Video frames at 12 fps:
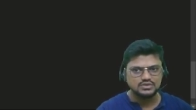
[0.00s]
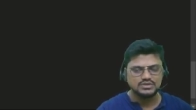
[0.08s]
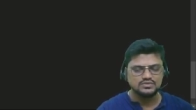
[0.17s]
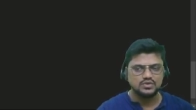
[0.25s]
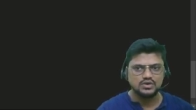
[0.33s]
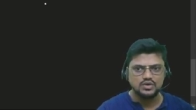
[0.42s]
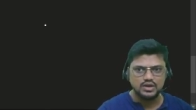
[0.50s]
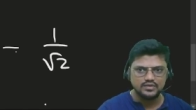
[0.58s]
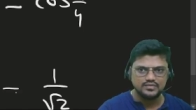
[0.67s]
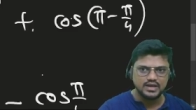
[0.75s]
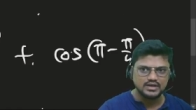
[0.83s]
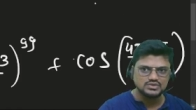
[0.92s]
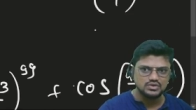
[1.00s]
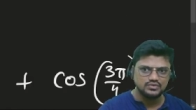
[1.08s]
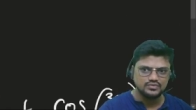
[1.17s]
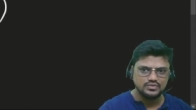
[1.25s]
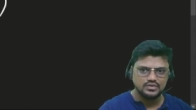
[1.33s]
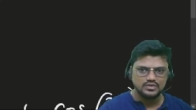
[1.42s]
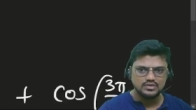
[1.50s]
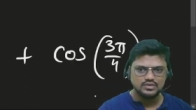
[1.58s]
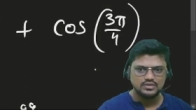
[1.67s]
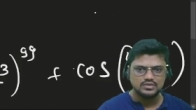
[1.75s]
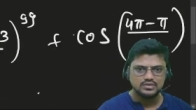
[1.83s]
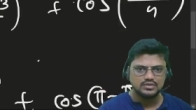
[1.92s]
This is what your f dash of
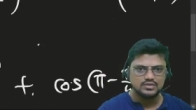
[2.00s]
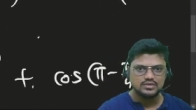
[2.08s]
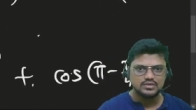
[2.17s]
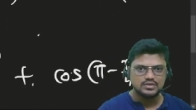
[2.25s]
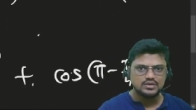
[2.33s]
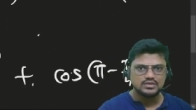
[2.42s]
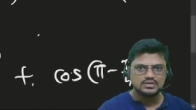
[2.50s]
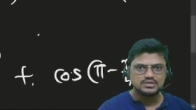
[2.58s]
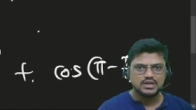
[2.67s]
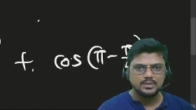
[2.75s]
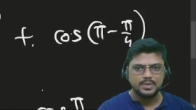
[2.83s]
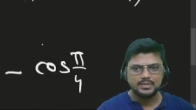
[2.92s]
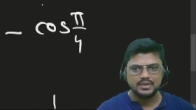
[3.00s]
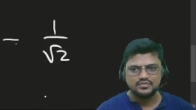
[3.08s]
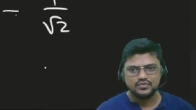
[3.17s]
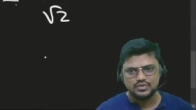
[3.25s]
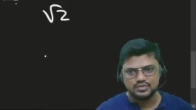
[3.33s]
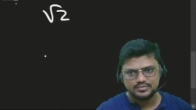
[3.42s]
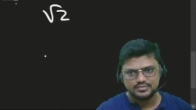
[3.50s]
3 pi by 4.